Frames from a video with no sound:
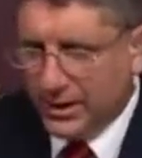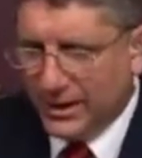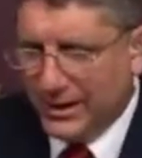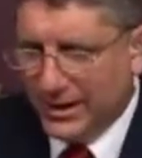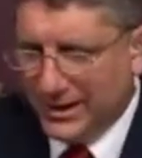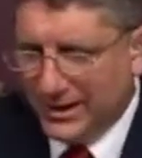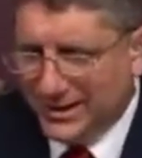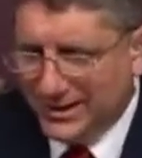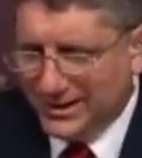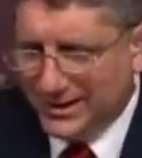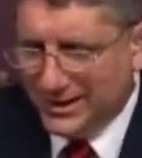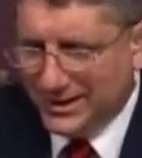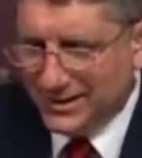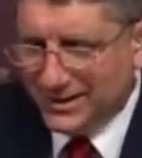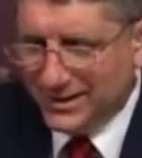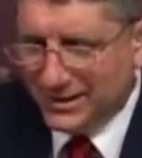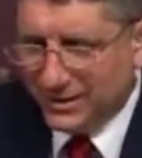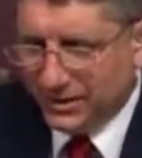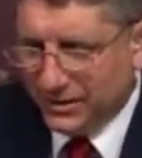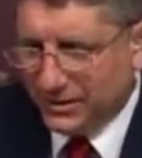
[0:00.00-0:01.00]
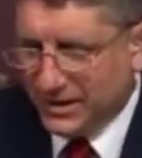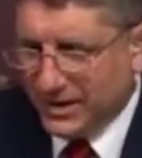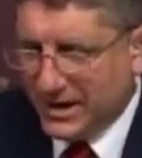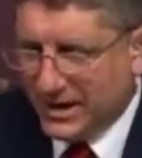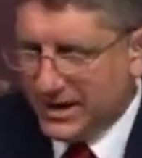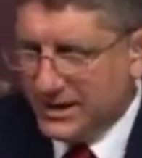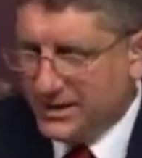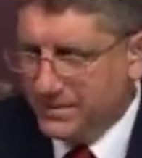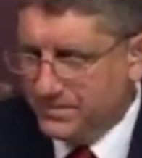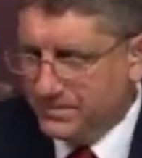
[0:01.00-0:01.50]
In
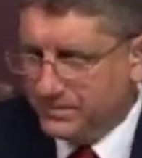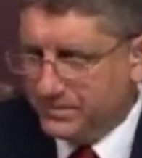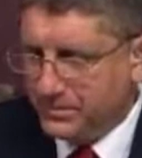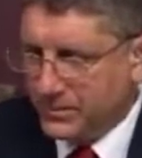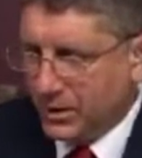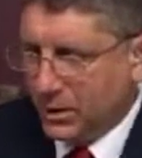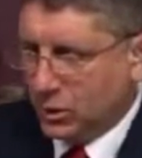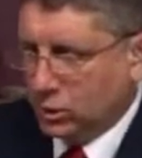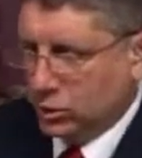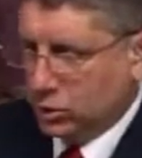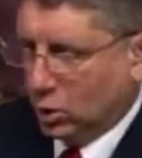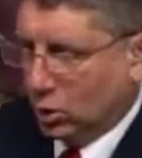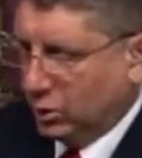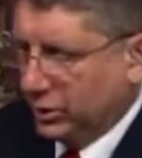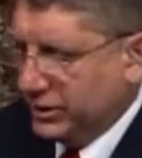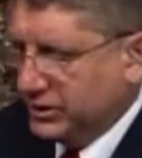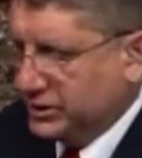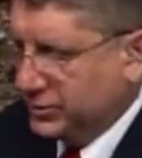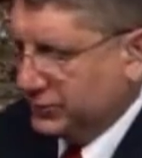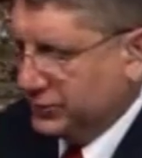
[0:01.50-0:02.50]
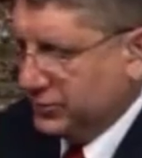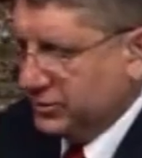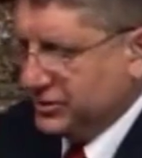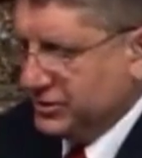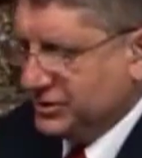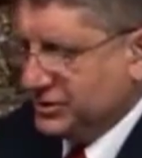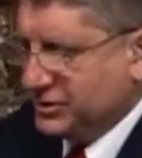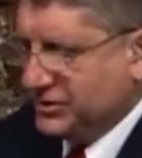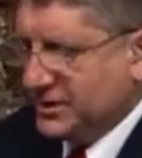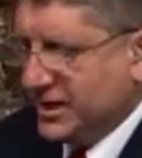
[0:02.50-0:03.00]
the Lawrence
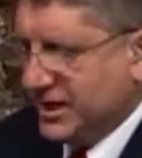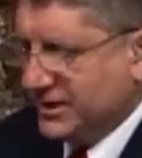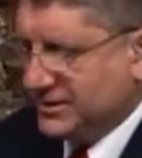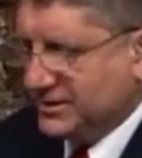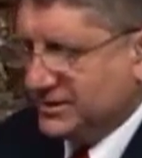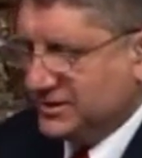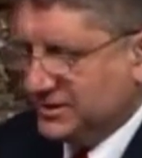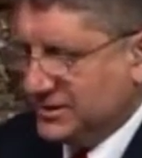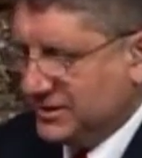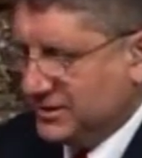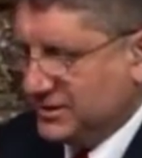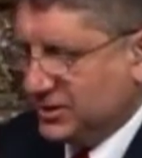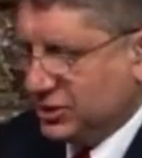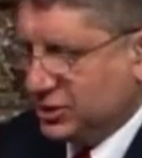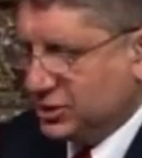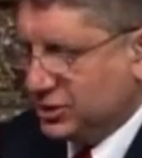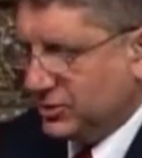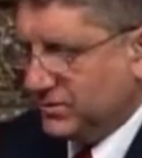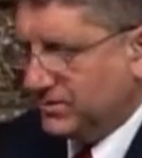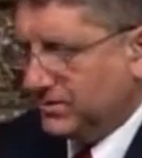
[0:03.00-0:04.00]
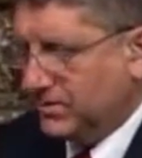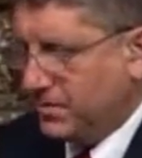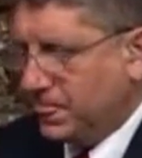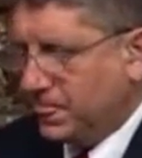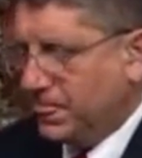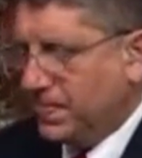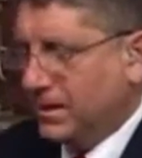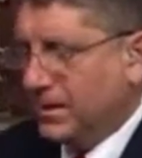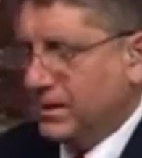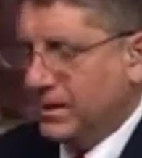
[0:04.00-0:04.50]
versus Texas decision
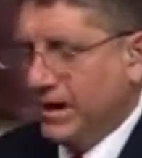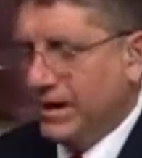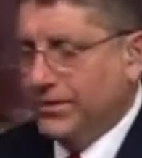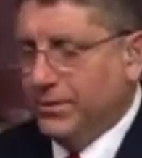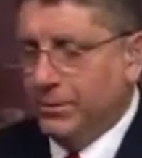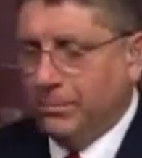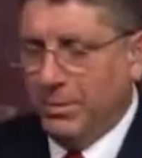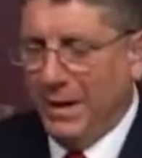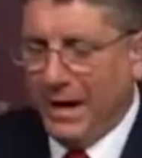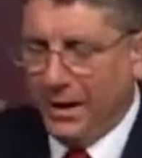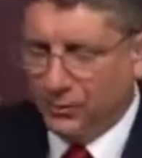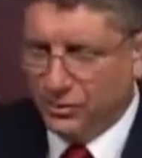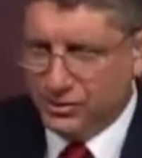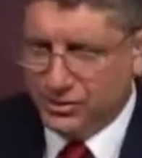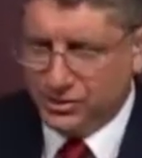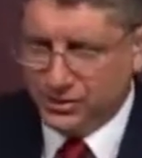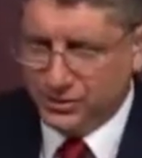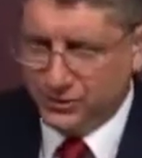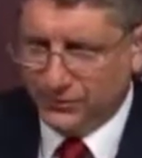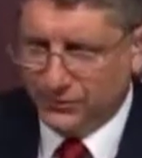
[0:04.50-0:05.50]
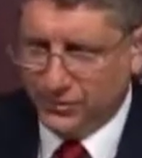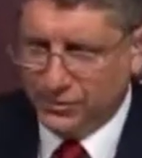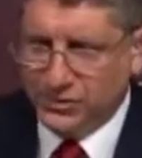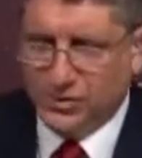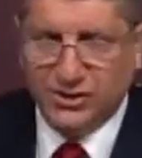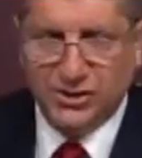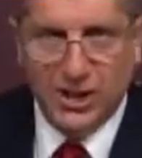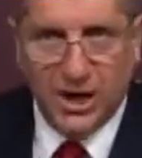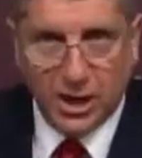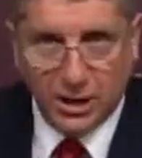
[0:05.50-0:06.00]
and the Bowers
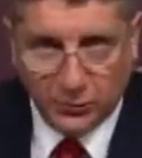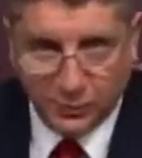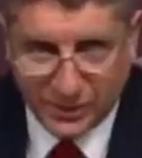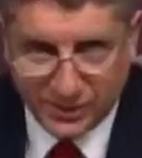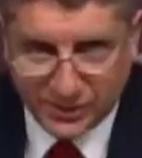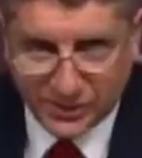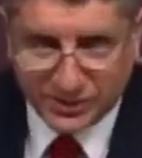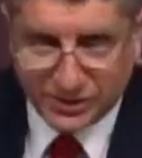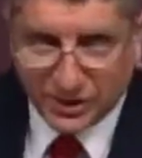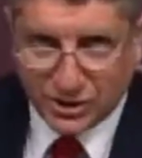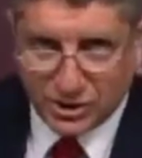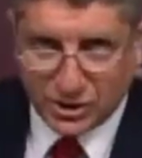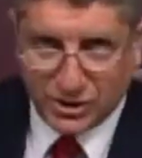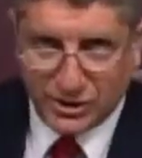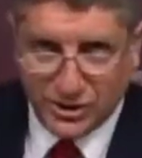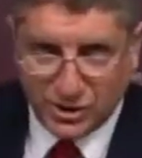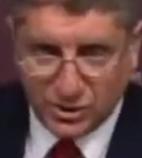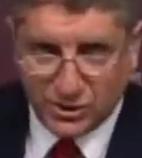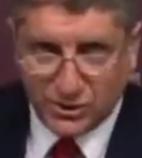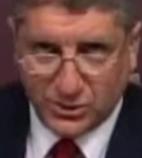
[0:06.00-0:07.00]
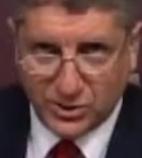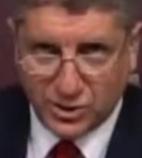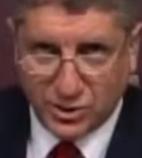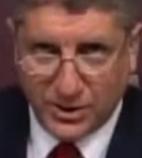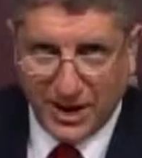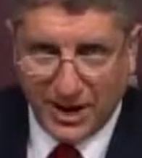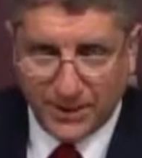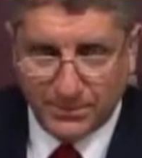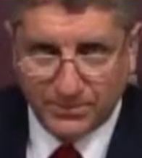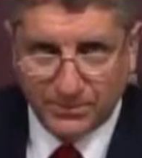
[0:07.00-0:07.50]
versus Hardwick decision, here's what you
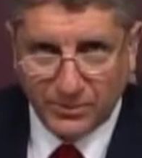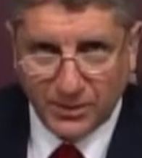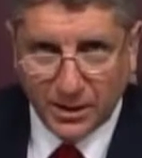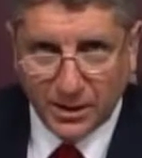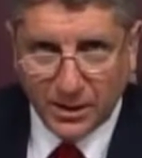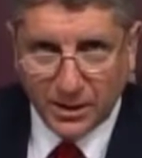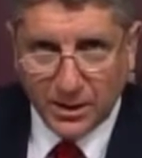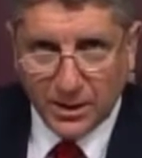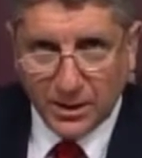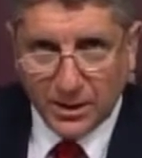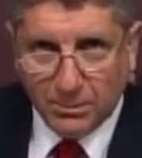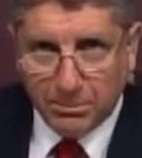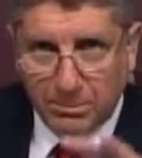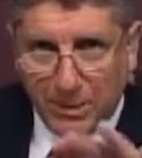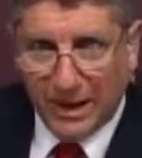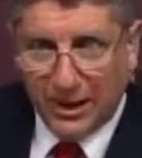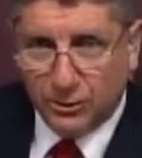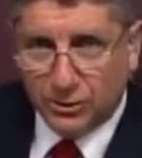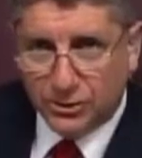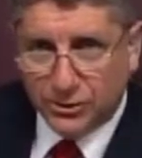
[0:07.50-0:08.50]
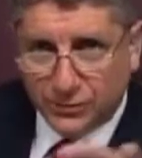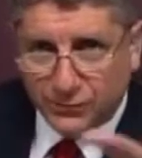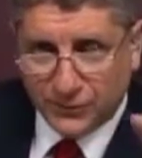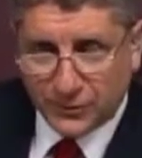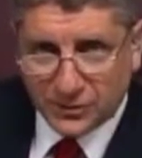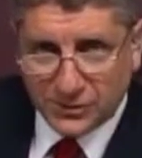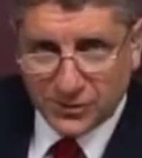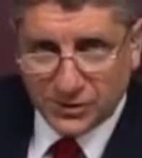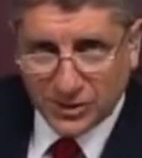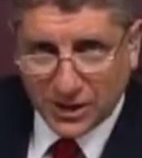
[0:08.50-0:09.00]
had. Bowers
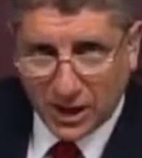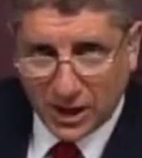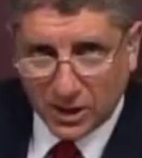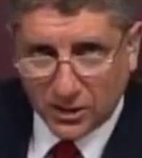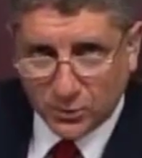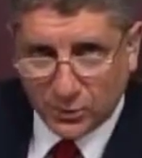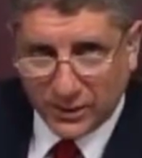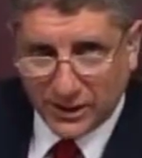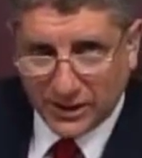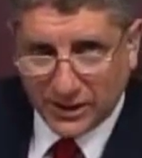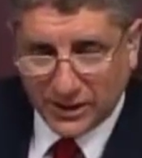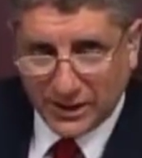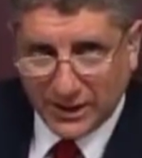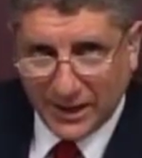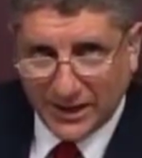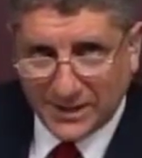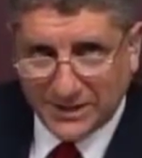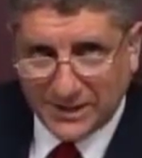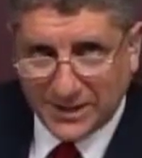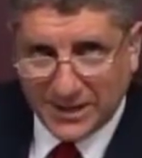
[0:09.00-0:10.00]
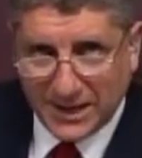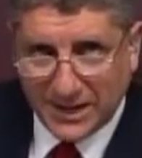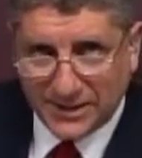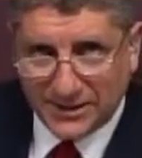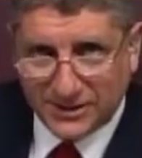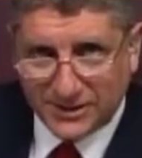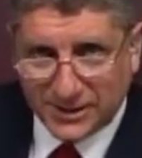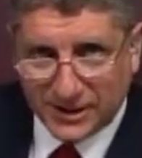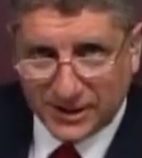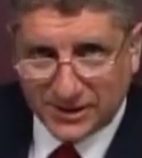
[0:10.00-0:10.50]
versus Hardwick in
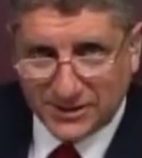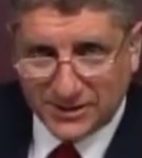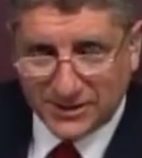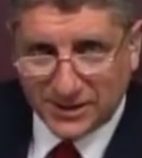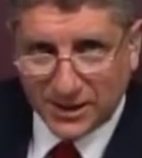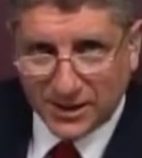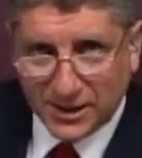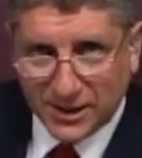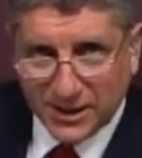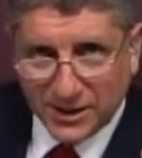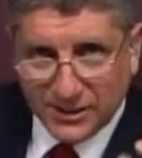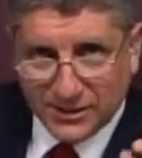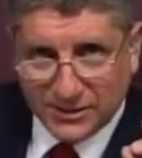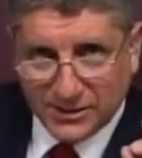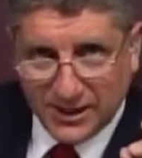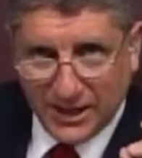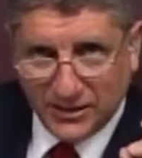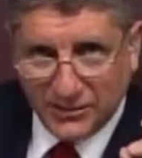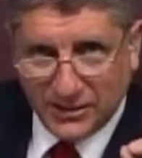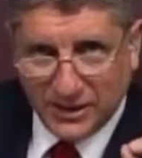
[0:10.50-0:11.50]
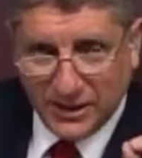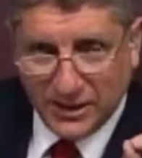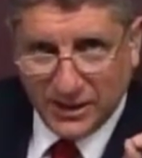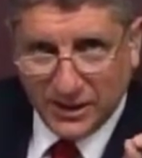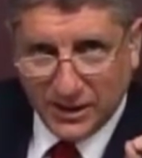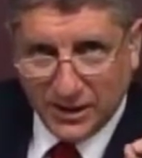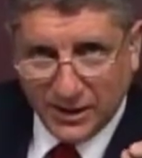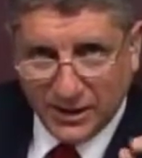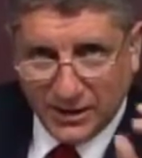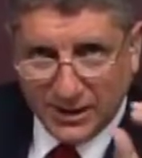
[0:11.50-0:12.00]
1986 said that
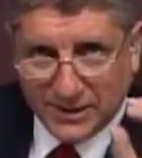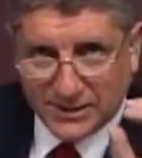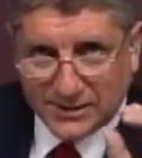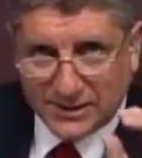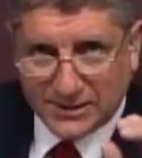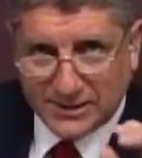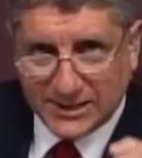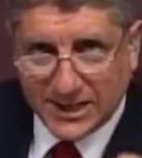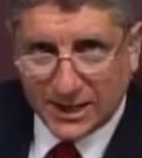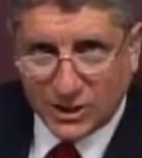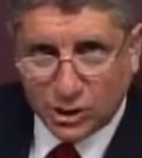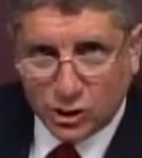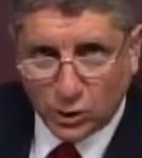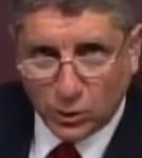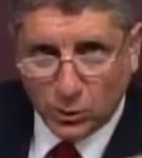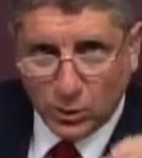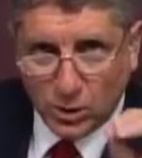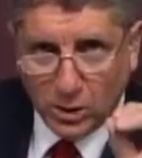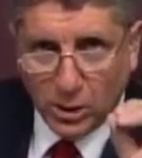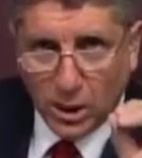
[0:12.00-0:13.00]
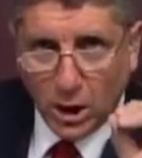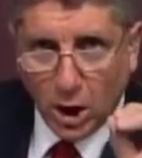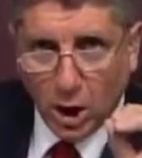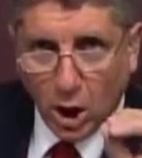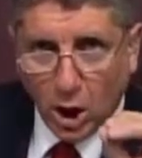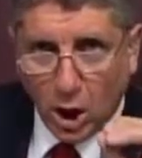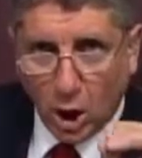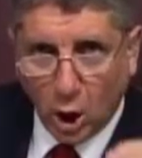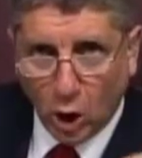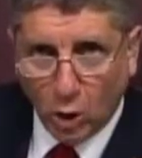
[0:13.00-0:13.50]
consensual
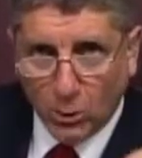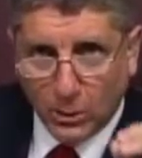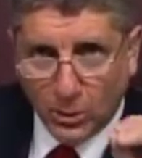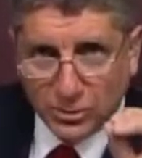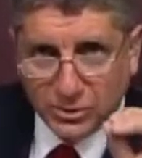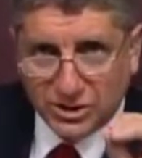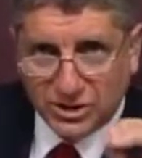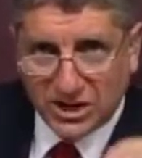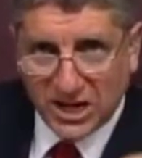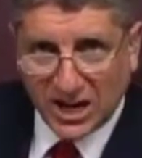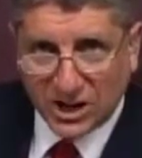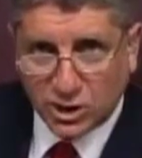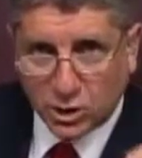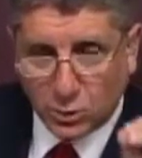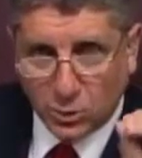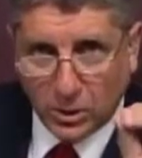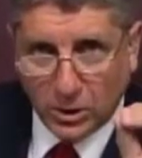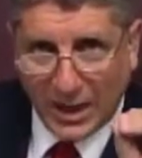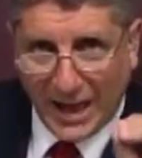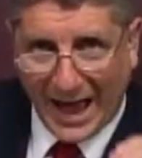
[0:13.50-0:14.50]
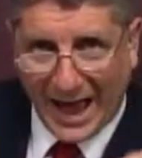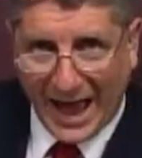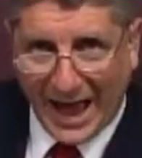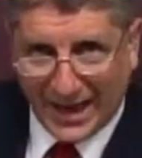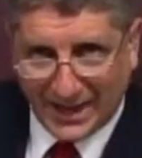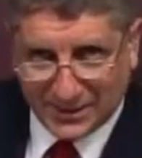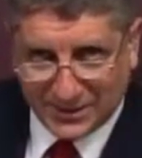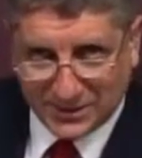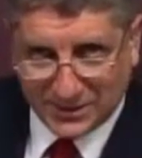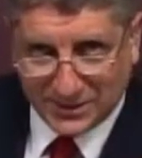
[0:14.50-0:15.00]
homosexual
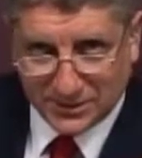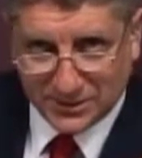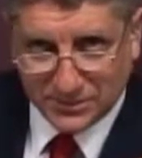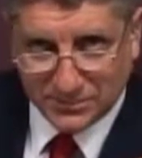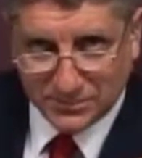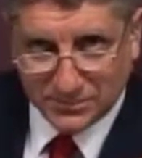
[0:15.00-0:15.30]
acts,